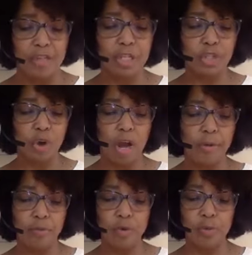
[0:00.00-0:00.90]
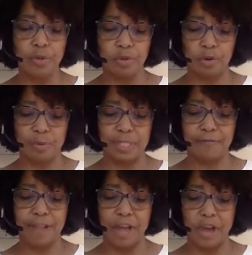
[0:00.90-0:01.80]
The drawing room door
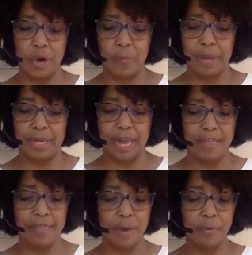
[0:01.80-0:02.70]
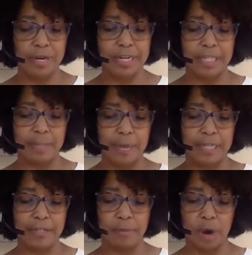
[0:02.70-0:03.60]
was flung open, and they were in a
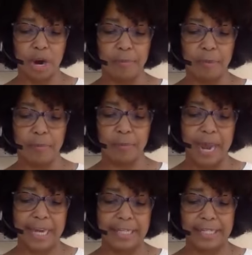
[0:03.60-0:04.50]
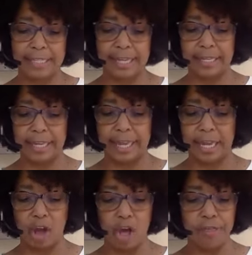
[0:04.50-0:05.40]
spacious apartment with painted
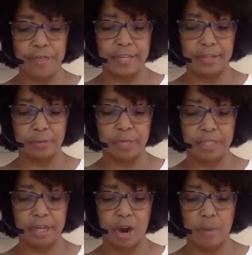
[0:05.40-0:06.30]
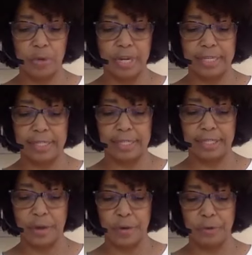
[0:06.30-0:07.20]
ceiling and all things rich and harmonious in
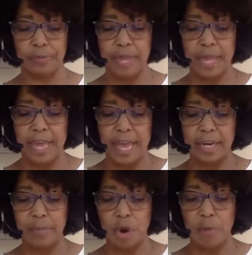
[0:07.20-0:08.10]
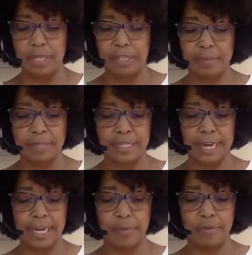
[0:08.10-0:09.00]
tone. In a moment, she was
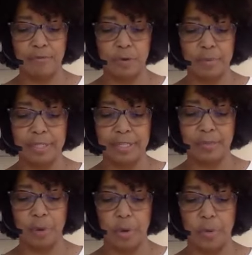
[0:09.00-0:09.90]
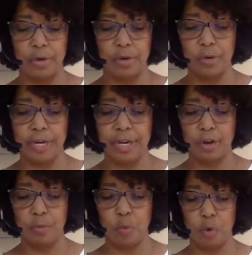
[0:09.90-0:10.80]
standing before Mrs. Bowen, who greeted
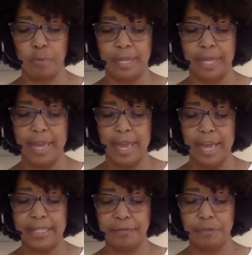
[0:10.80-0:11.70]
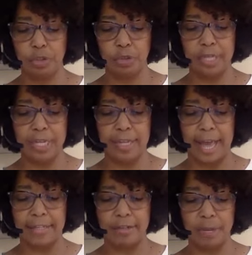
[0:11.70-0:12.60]
her warmly, as if truly
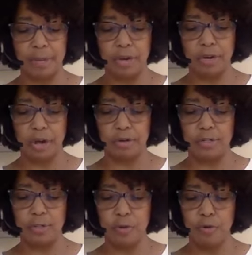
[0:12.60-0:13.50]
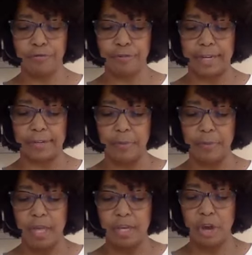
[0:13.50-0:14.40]
glad to meet her daughter's school friend.
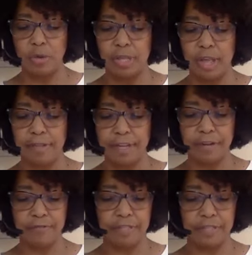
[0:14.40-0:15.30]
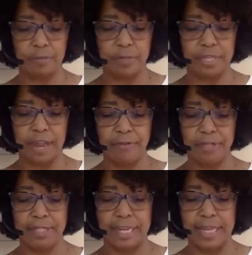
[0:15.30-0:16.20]
No lovelier vision was
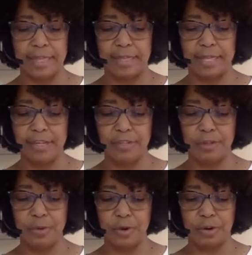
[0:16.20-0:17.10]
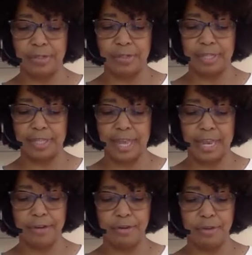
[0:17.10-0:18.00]
ever seen than these two girls as they
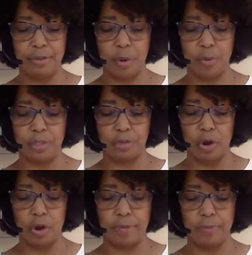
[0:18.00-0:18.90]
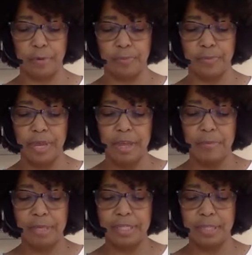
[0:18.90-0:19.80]
entered the Bowen drawing room.
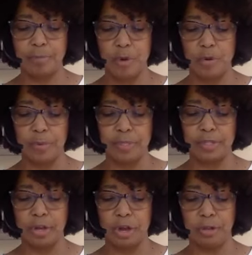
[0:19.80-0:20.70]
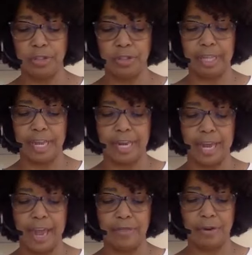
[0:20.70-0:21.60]
Mrs. Bowen was a cultured
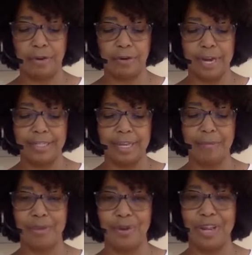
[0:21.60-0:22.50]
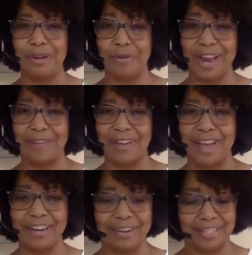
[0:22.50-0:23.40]
lady, and their grace and beauty
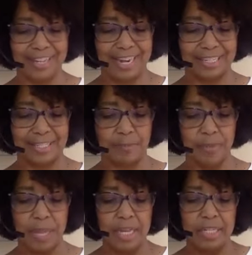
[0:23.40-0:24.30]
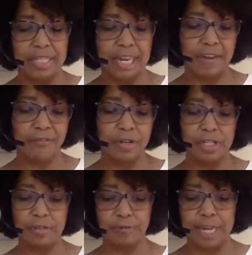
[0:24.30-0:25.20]
gratified her taste. She
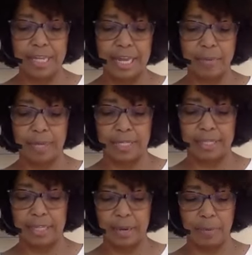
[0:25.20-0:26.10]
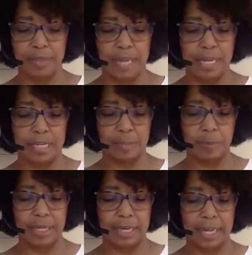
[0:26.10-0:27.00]
conversed freely and pleasantly with the
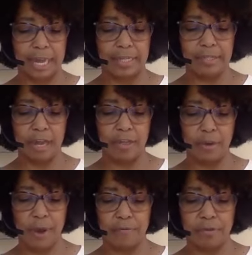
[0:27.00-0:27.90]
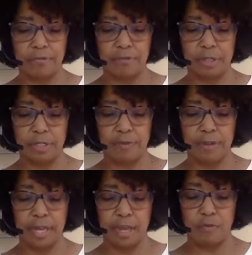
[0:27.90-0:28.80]
unexpected guest, although after the first
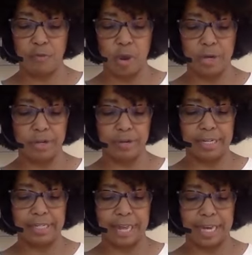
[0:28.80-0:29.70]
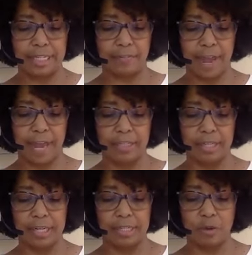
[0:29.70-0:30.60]
feeling of wonder and
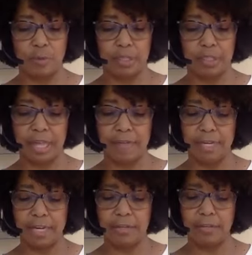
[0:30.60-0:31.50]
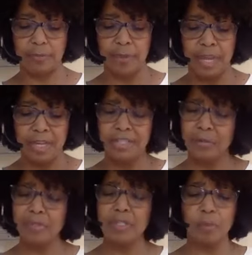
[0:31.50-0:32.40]
satisfaction at so much loveliness,
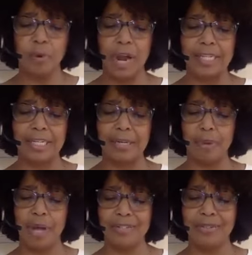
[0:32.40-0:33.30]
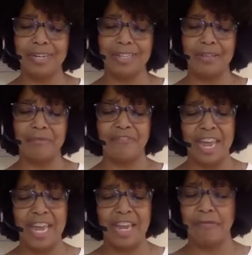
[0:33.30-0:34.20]
she was surprised and puzzled at the
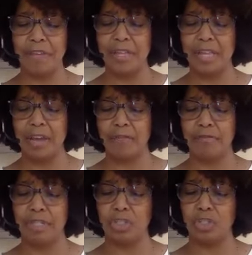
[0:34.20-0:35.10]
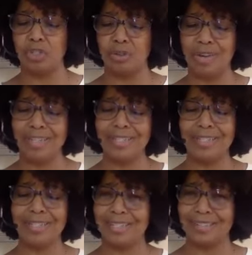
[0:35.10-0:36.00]
vague feeling of distrust
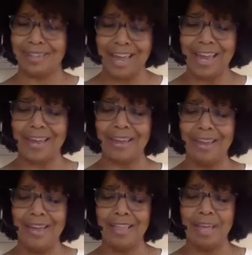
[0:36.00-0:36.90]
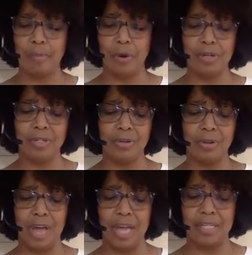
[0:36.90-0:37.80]
and dislike that personal
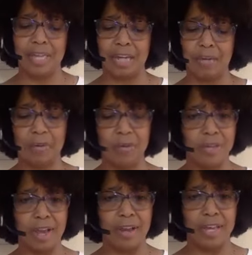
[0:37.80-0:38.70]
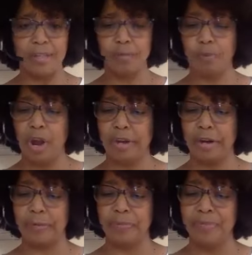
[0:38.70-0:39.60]
contact with her young guest brought
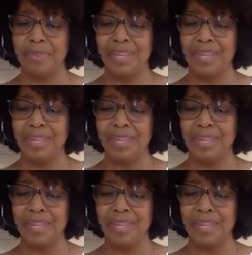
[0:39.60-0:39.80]
her.